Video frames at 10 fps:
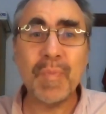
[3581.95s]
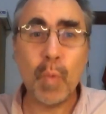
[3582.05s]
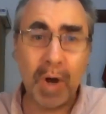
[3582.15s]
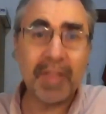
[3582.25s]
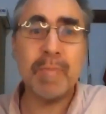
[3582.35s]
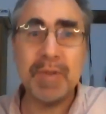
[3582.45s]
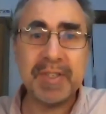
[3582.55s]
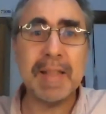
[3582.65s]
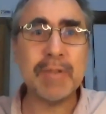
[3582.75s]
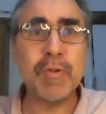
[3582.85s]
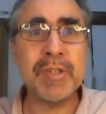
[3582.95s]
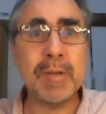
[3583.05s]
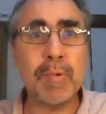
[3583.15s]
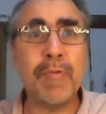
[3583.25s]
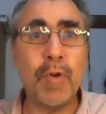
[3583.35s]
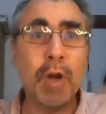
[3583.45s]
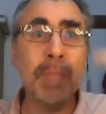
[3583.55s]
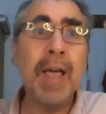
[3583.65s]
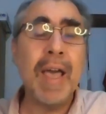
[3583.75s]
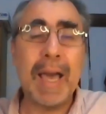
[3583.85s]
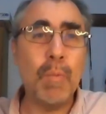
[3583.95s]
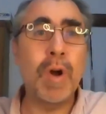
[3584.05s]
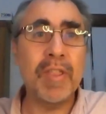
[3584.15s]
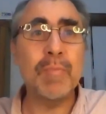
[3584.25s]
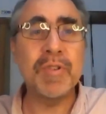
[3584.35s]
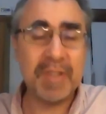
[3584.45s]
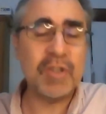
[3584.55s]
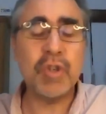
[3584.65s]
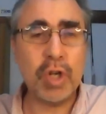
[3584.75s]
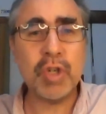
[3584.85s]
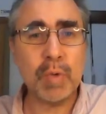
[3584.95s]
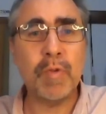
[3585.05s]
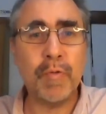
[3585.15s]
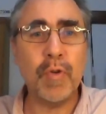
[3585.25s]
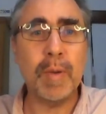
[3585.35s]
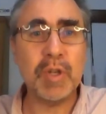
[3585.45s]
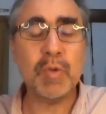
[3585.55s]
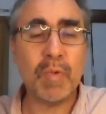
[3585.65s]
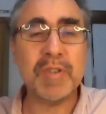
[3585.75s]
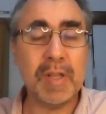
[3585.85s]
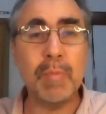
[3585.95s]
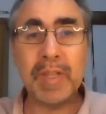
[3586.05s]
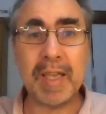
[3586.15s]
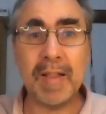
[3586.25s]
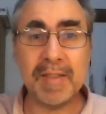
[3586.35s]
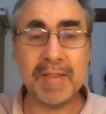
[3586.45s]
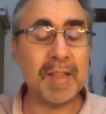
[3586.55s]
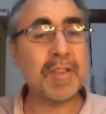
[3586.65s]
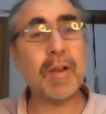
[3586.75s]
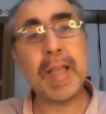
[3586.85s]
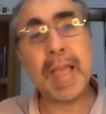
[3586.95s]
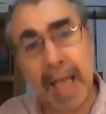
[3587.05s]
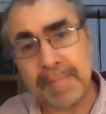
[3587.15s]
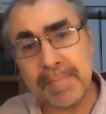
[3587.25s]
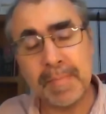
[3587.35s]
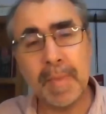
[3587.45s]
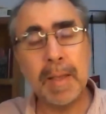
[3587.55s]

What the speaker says: One of them was the electricity reform, and one of them was this judicial reform just recently when Kellen Salazar again